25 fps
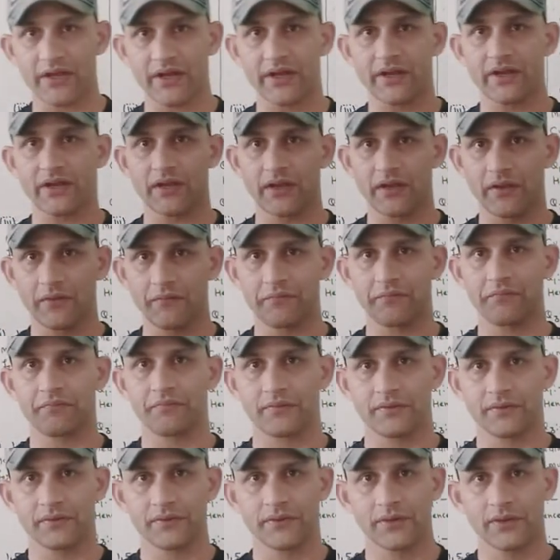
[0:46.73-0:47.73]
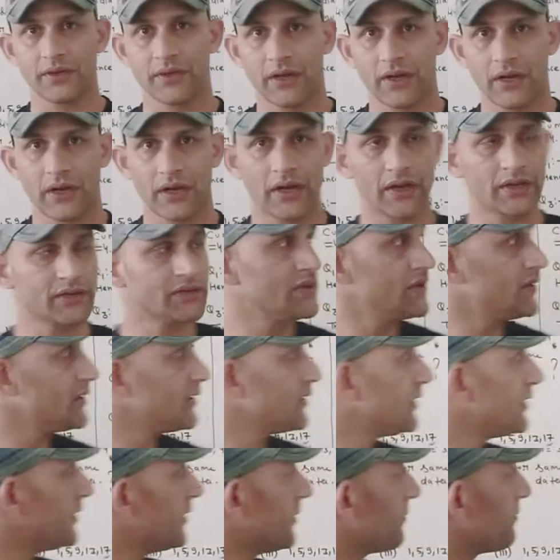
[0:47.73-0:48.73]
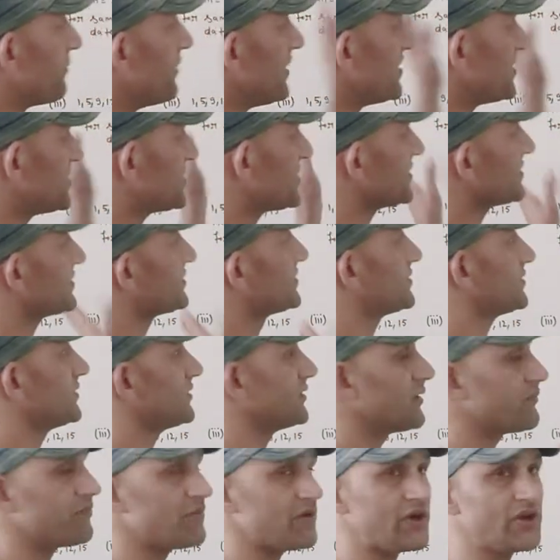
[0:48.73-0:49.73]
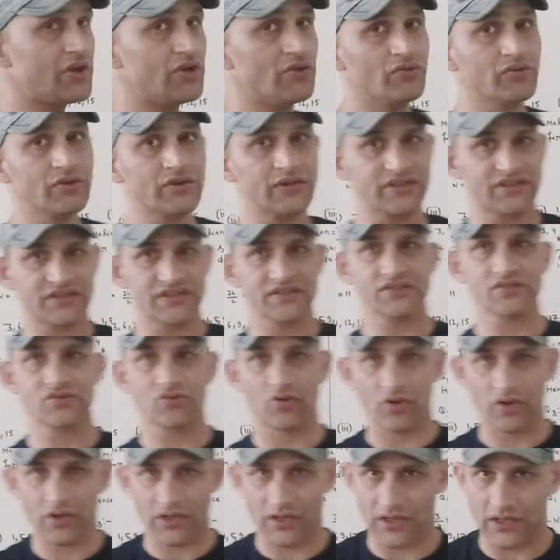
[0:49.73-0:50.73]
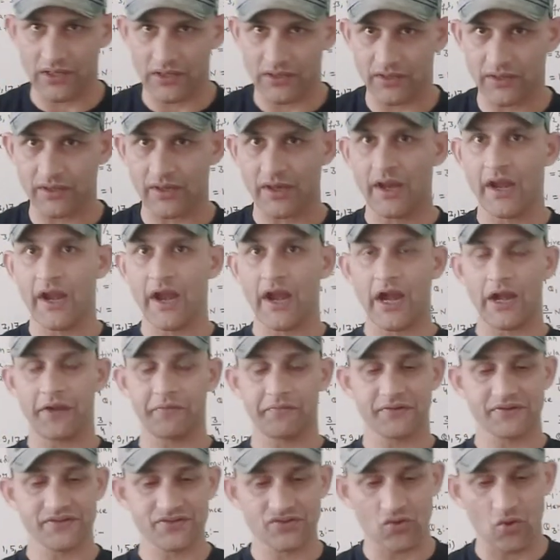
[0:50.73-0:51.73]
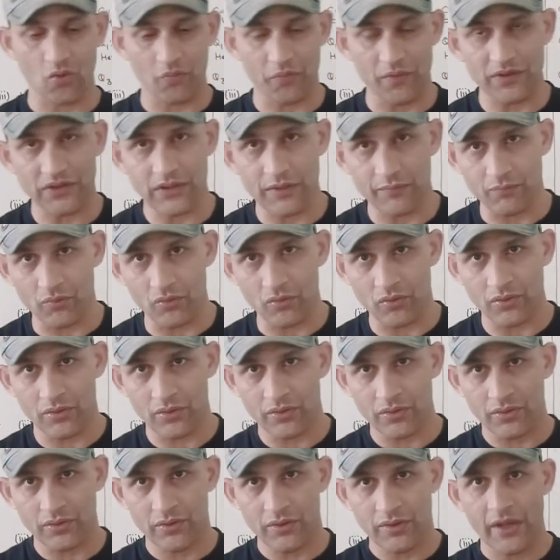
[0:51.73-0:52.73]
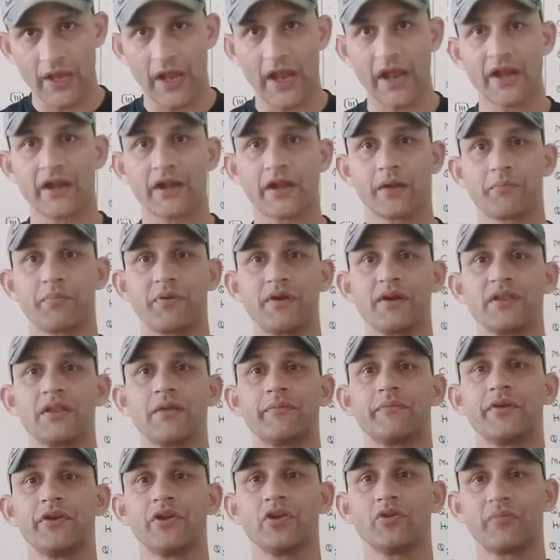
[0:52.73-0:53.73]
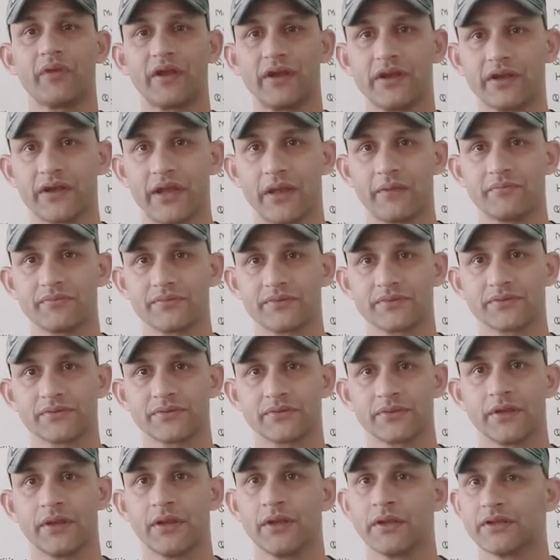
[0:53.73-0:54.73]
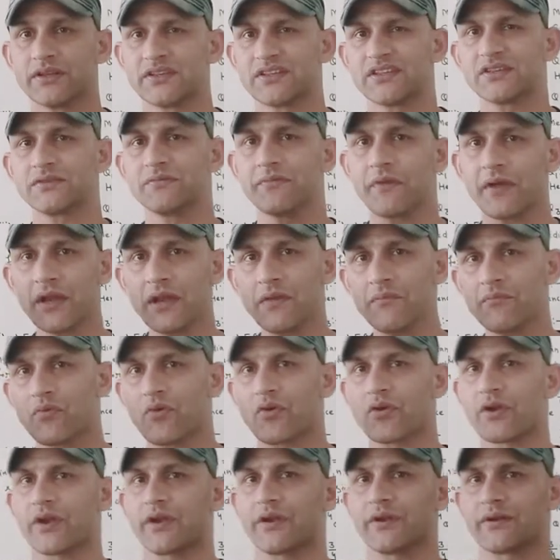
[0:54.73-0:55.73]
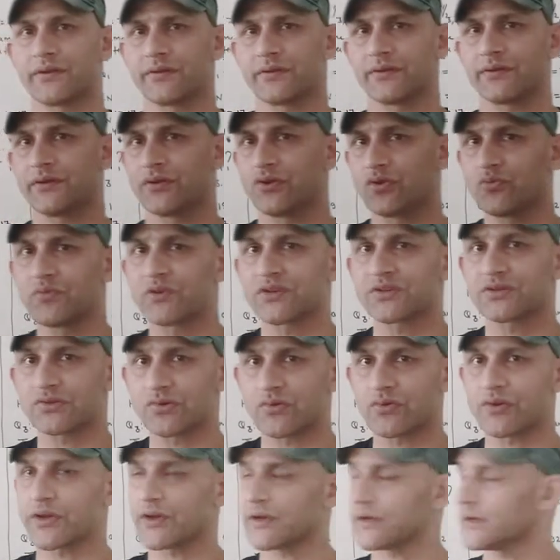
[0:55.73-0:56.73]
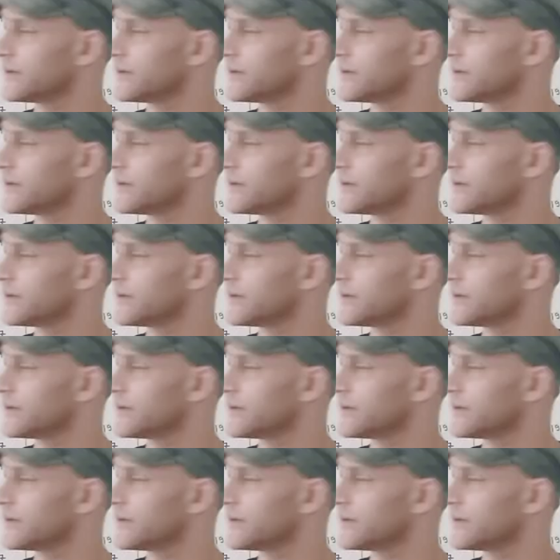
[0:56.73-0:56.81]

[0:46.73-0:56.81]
that if the pictures, the video, this is not clear, at first open the book and repeat the video many times. This is very important. You must note it.